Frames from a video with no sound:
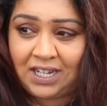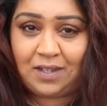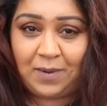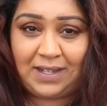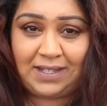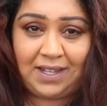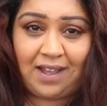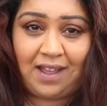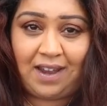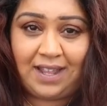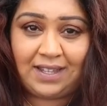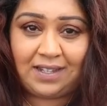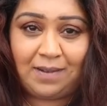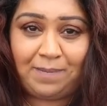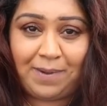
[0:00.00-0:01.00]
So when it's
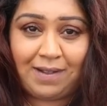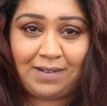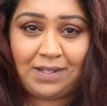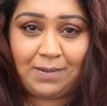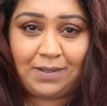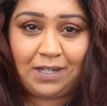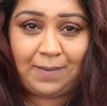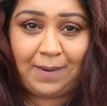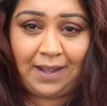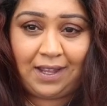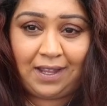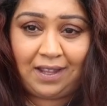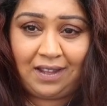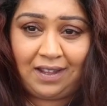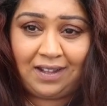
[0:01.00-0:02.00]
curly, it's going to bounce up to about
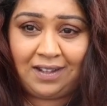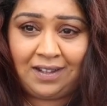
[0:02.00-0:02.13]
here.